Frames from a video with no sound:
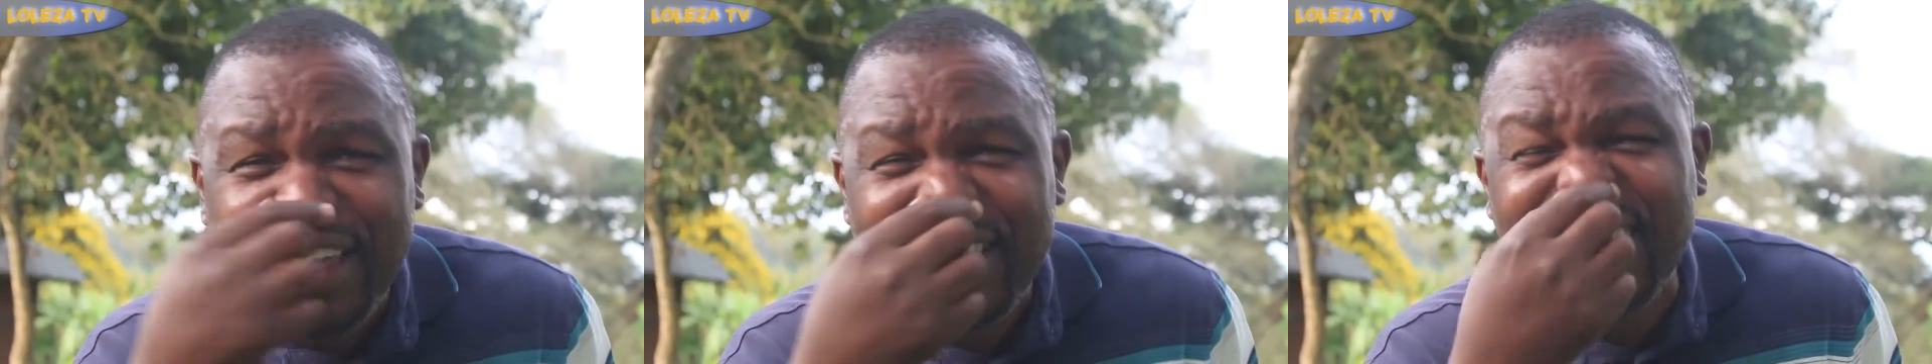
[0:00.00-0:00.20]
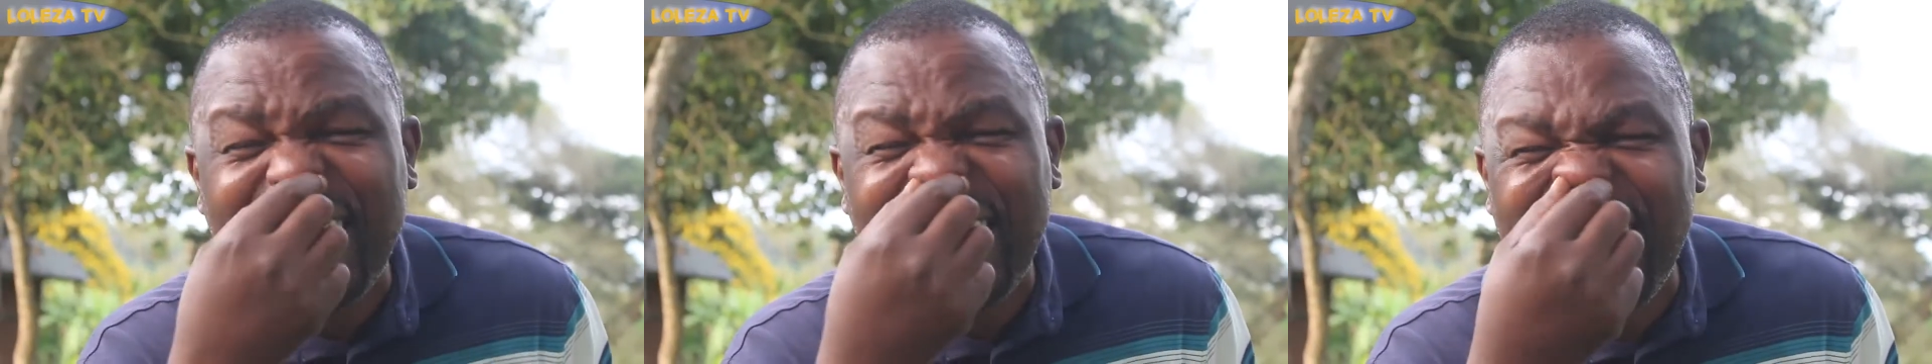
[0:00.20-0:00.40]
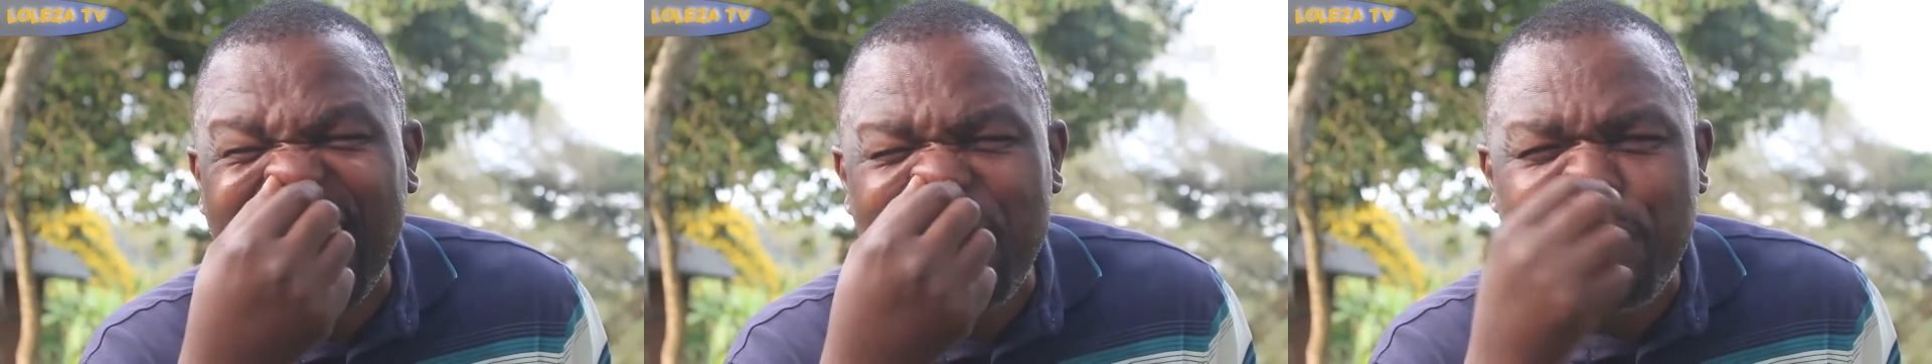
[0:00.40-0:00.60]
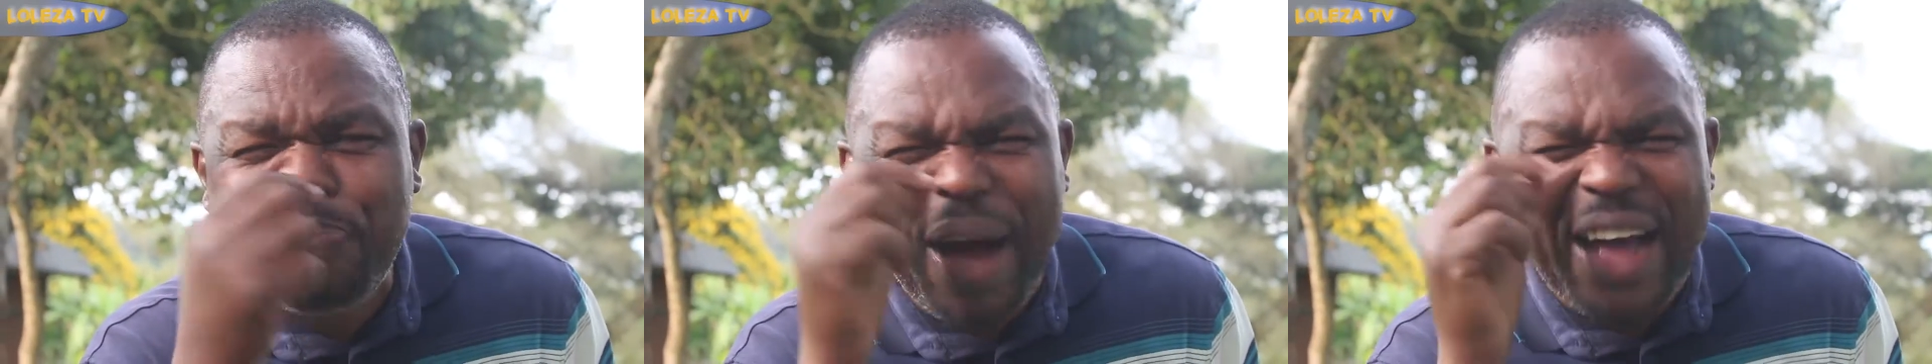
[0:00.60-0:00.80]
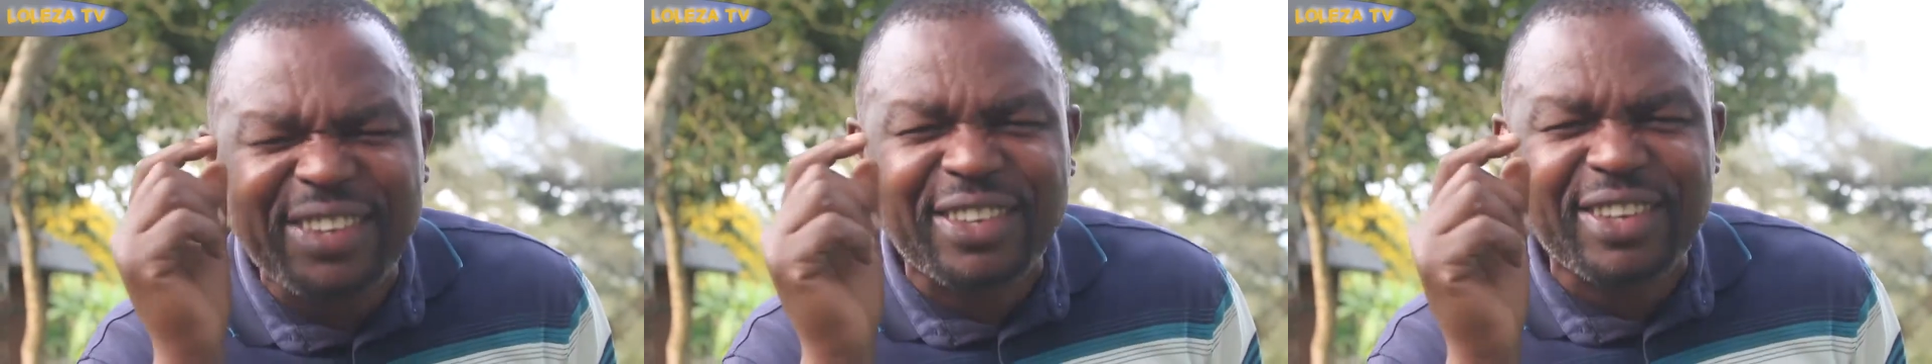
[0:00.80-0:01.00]
You can get
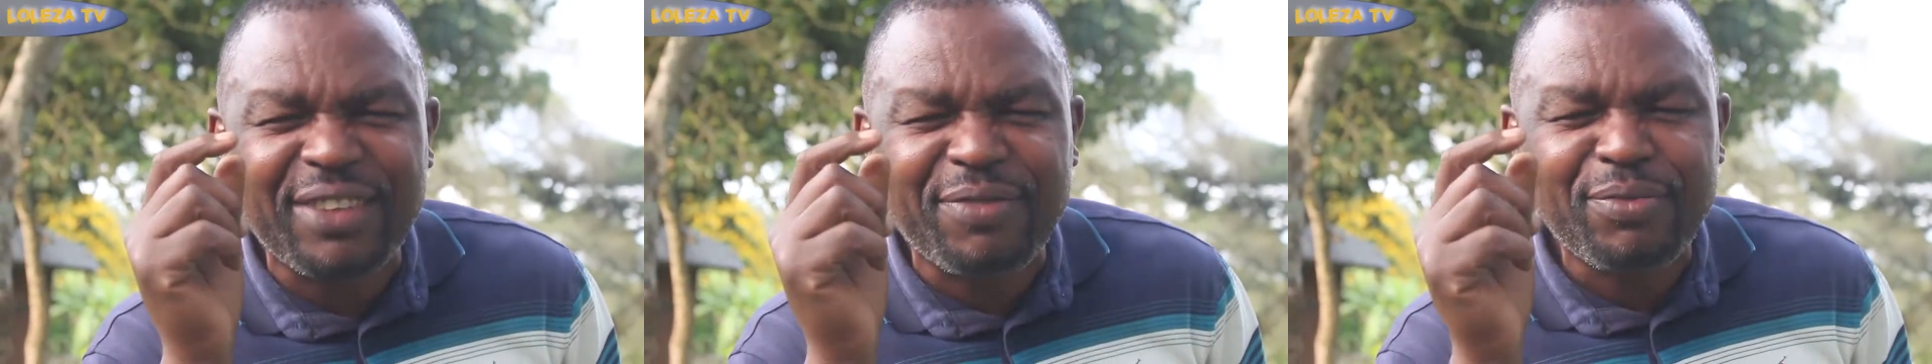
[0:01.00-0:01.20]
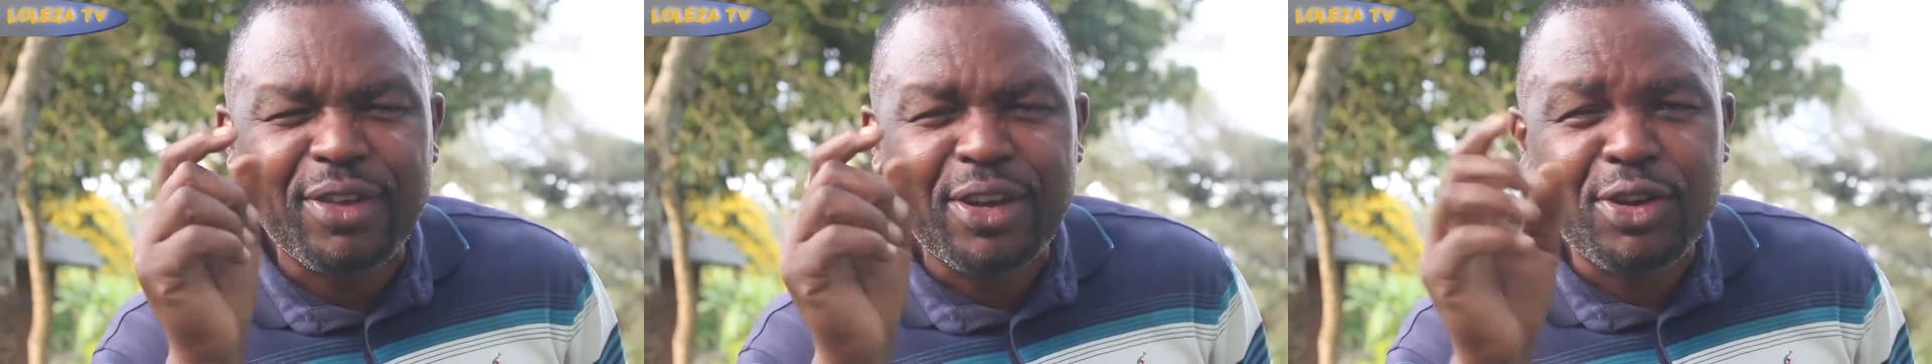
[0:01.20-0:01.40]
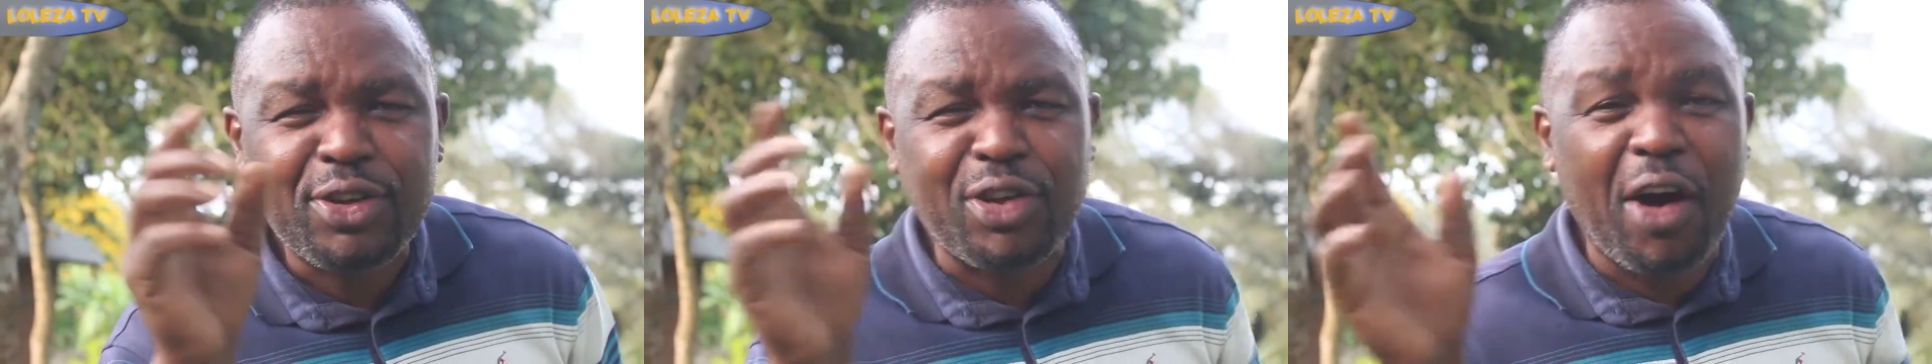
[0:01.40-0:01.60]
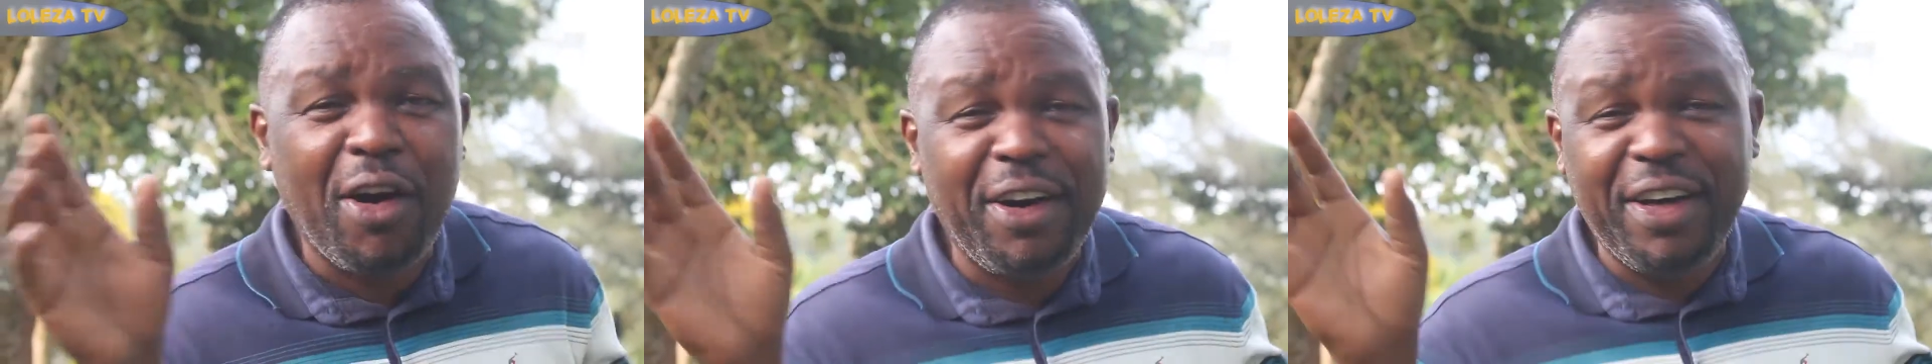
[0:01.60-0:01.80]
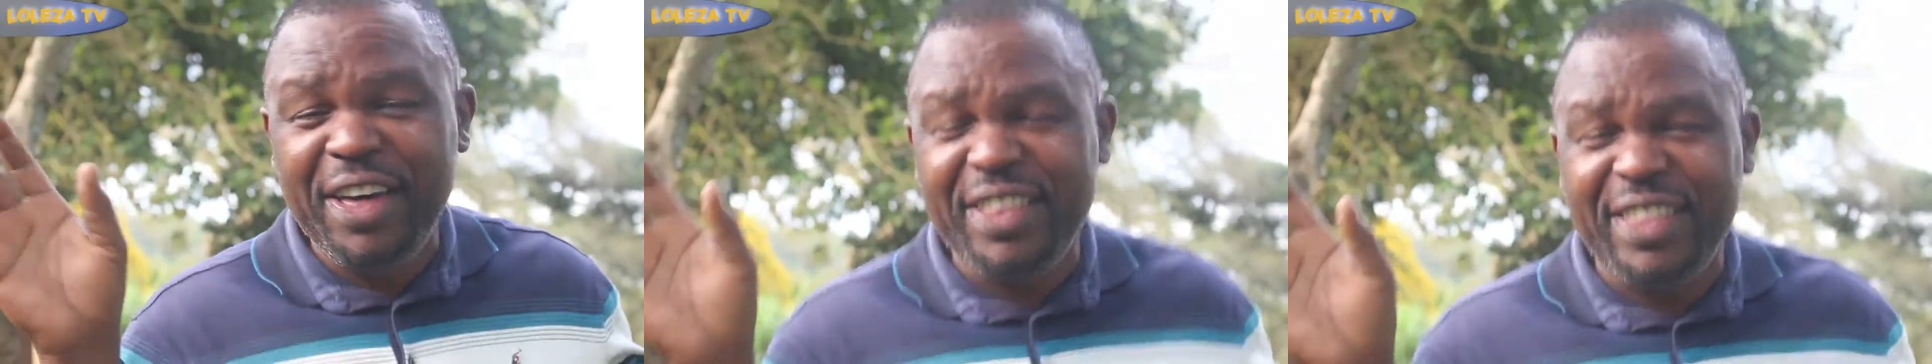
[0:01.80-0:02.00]
burst. So
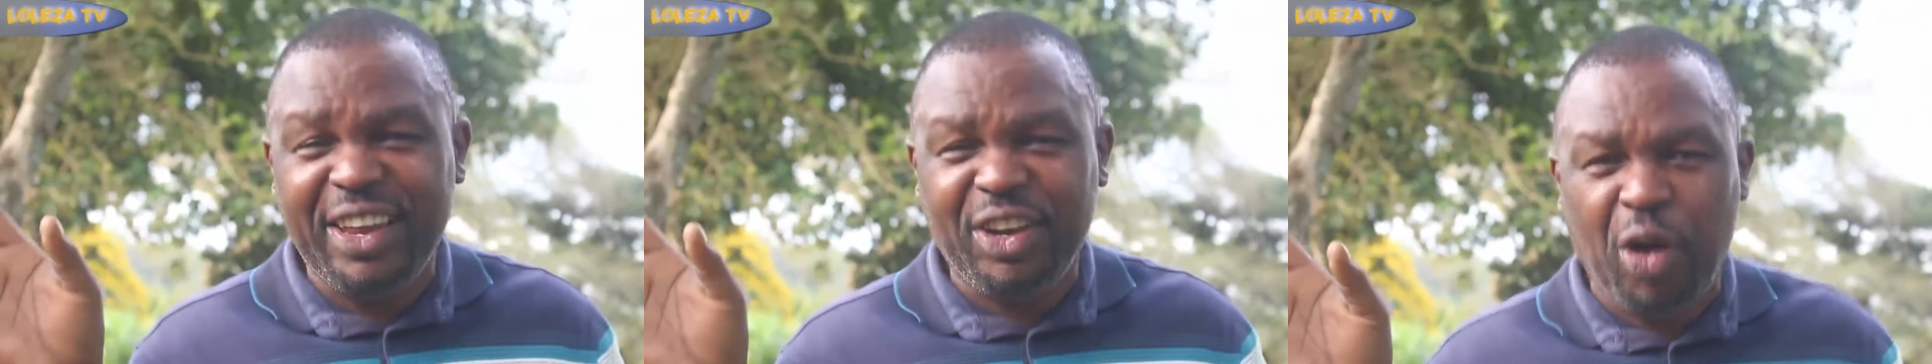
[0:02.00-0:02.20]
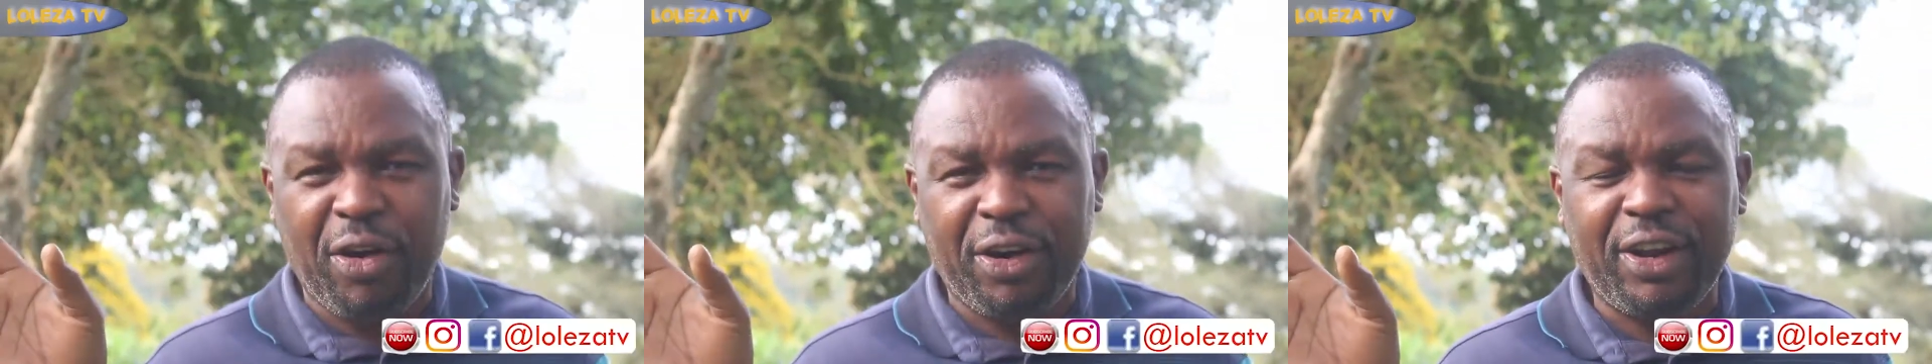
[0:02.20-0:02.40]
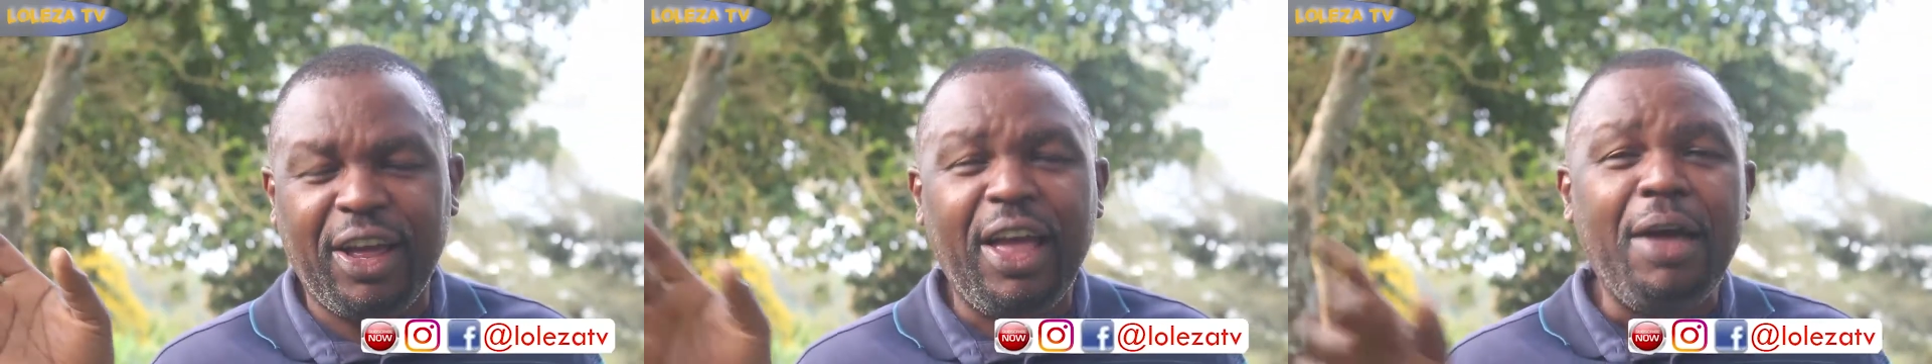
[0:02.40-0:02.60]
they don't.